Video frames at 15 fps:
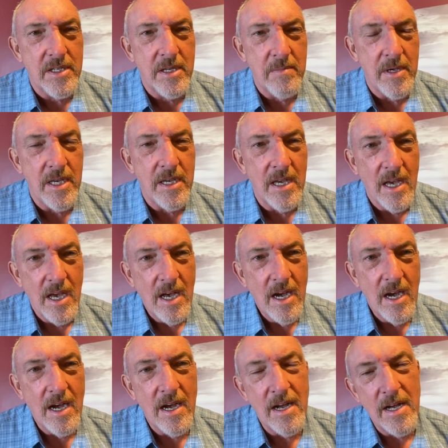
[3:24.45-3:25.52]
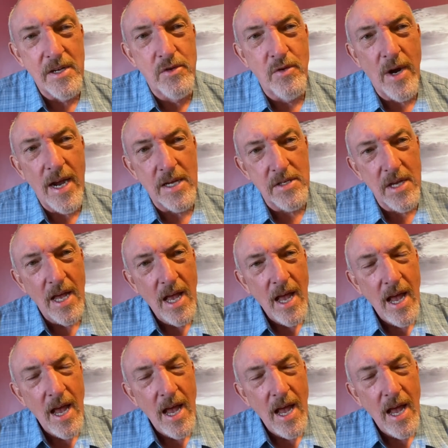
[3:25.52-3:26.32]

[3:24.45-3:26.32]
to be addressed.